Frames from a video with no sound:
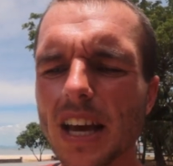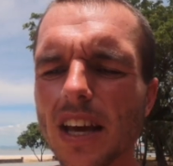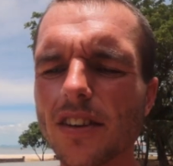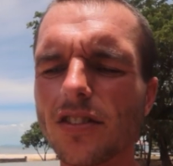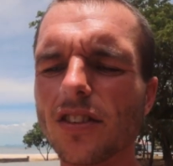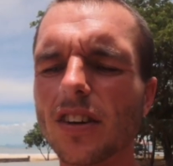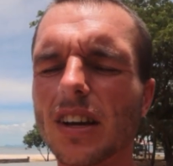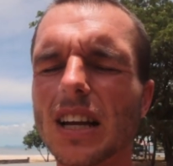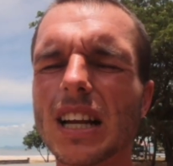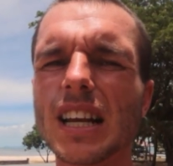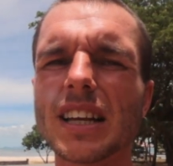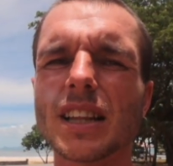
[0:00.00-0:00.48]

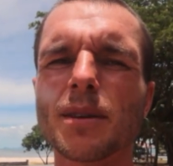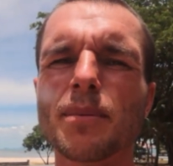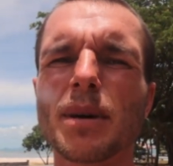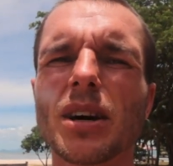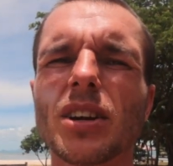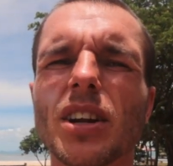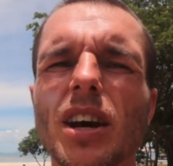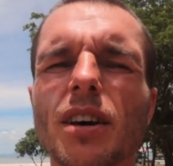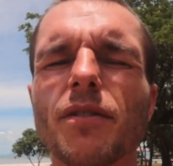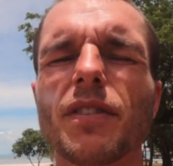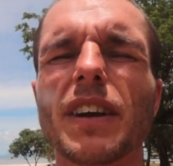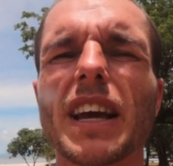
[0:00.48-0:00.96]
is you click the
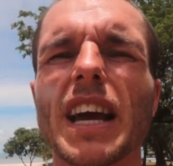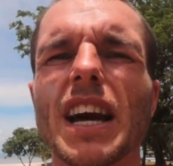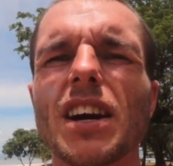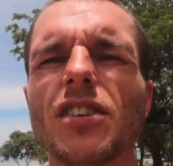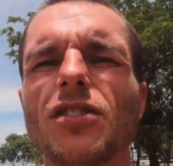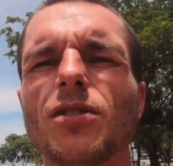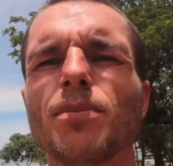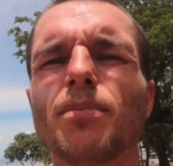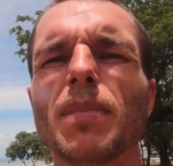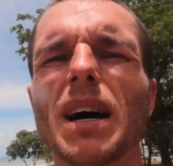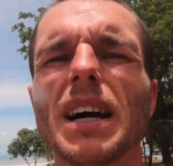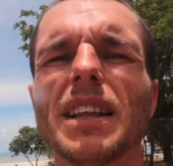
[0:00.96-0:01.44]
bell
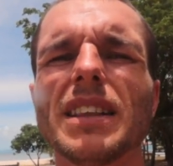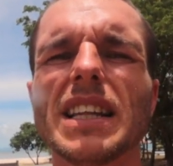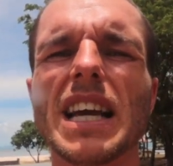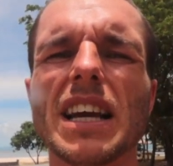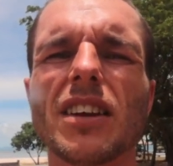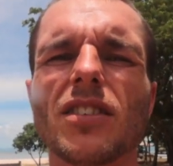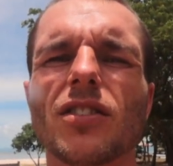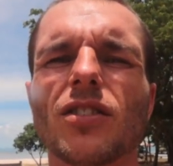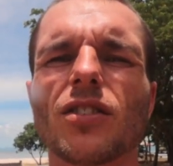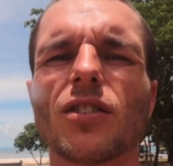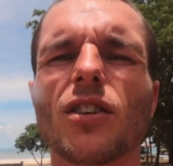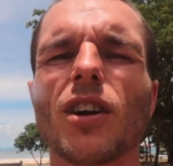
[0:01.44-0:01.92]
notification button
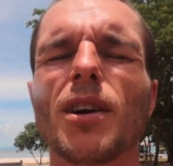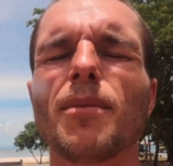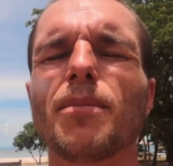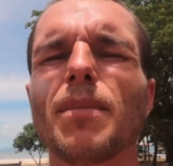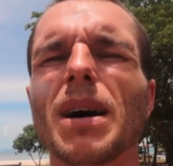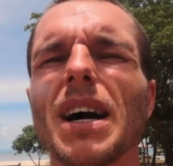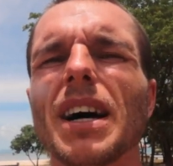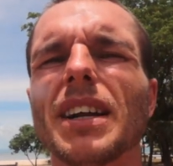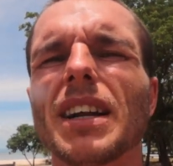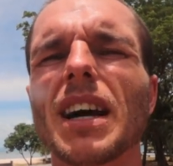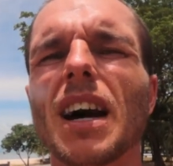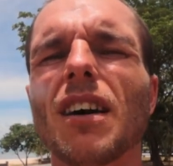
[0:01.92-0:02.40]
next to the subscribe
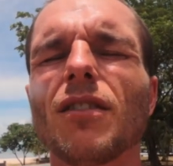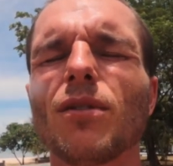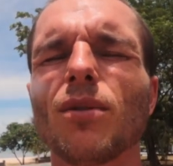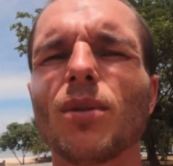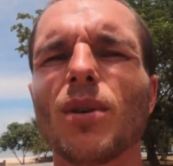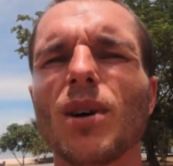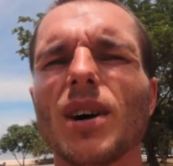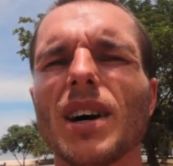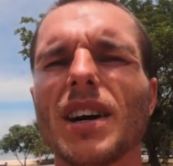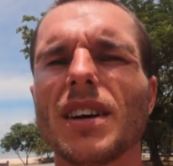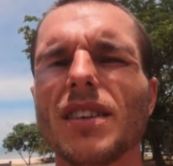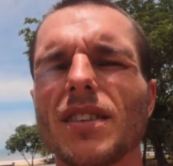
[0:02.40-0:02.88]
button.
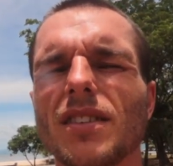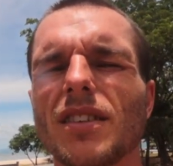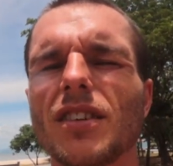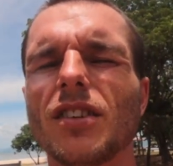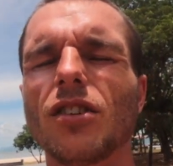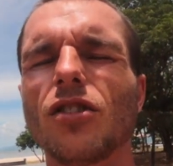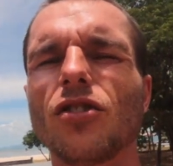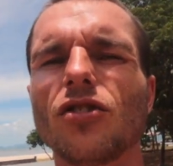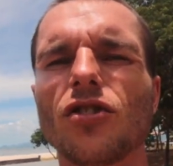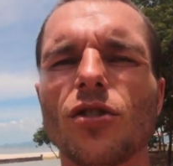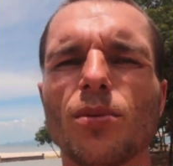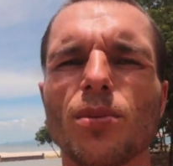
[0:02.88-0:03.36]
Otherwise
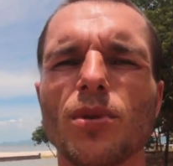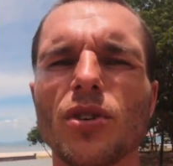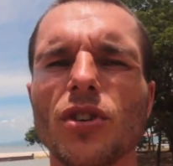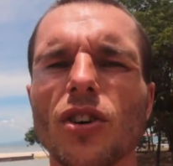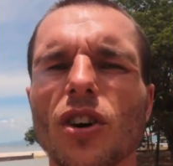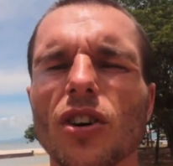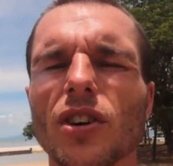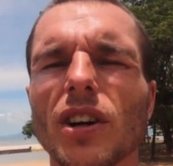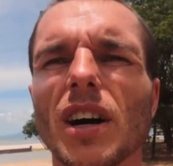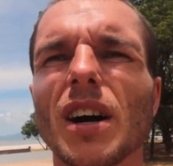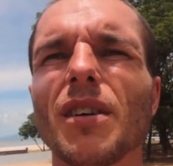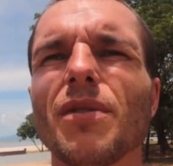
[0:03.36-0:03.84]
YouTube will
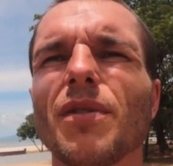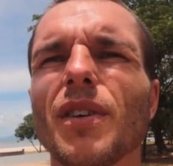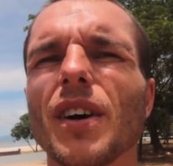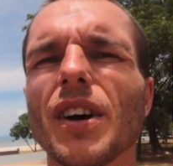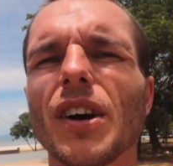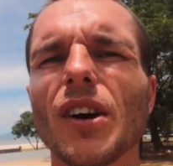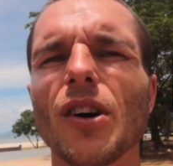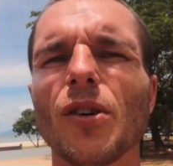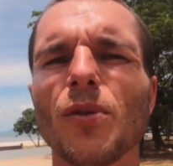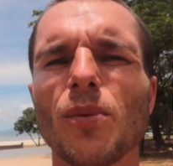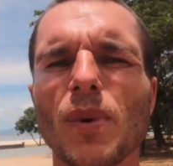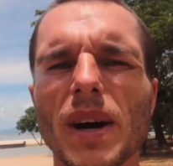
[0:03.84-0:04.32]
not notify
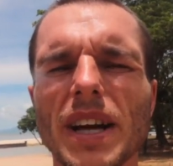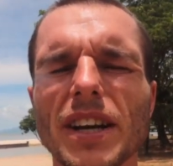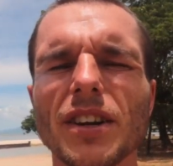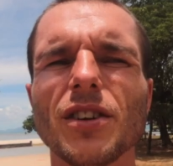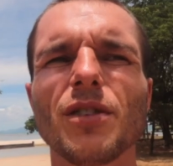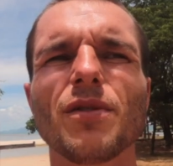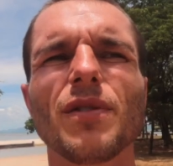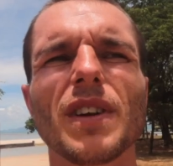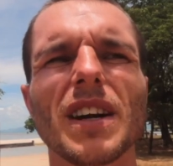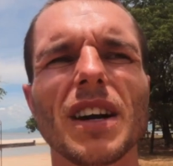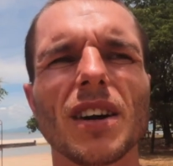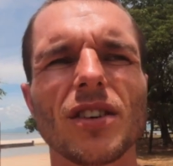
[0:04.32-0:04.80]
you of when
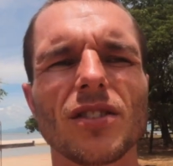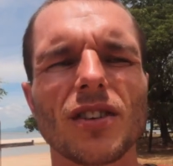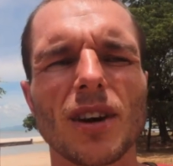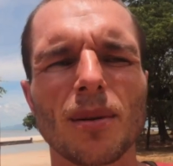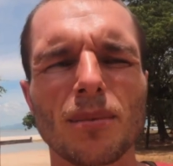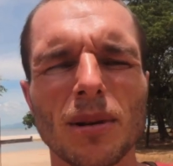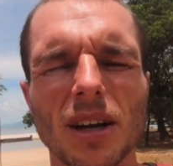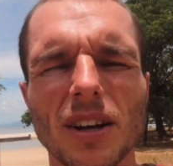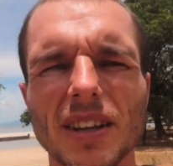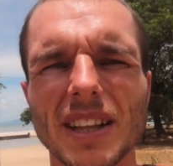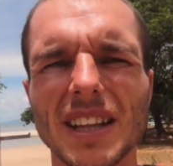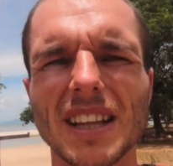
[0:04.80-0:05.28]
new videos are
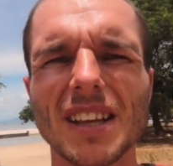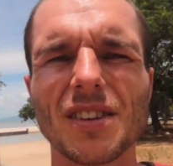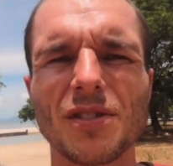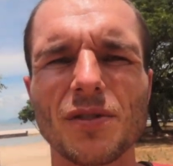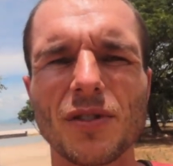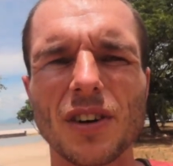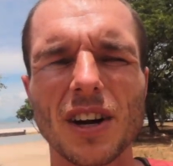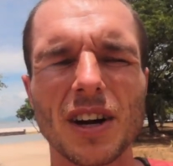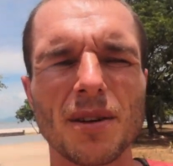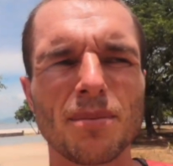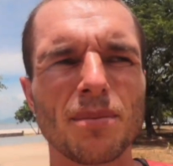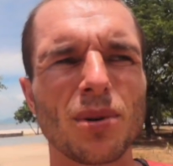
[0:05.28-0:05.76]
uploaded. That's
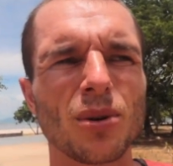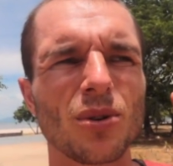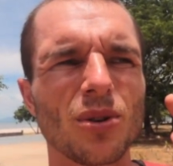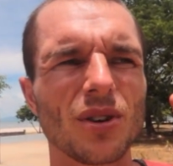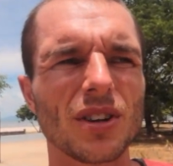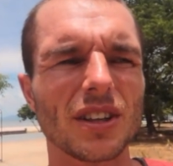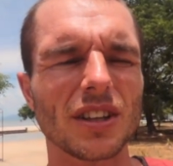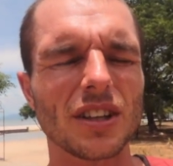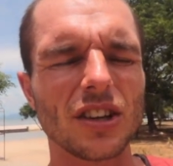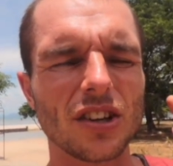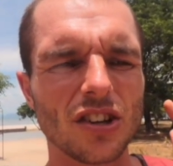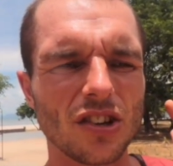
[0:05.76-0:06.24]
very
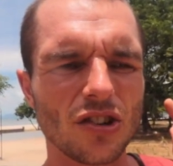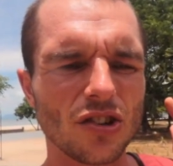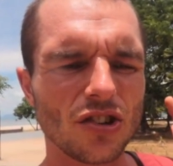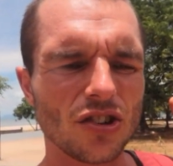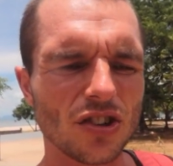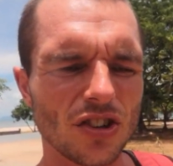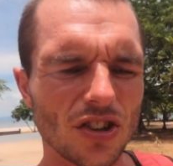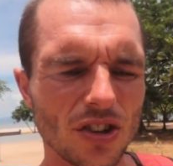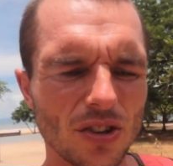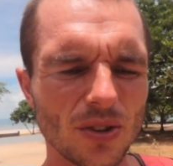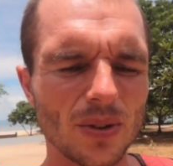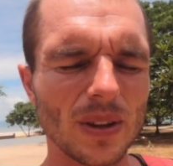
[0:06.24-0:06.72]
important that you
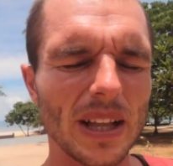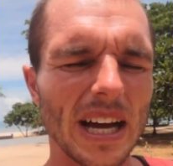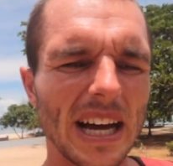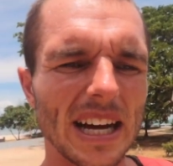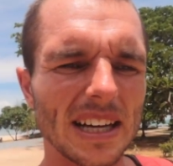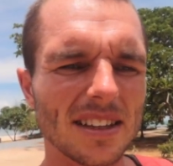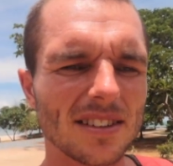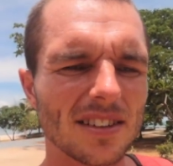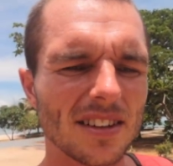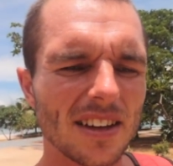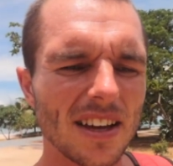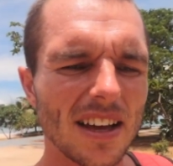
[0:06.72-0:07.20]
do
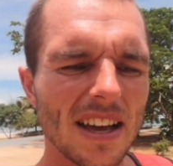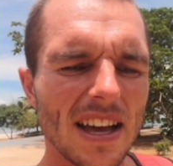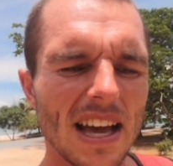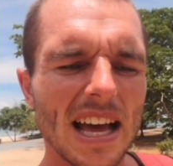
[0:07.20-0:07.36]
that.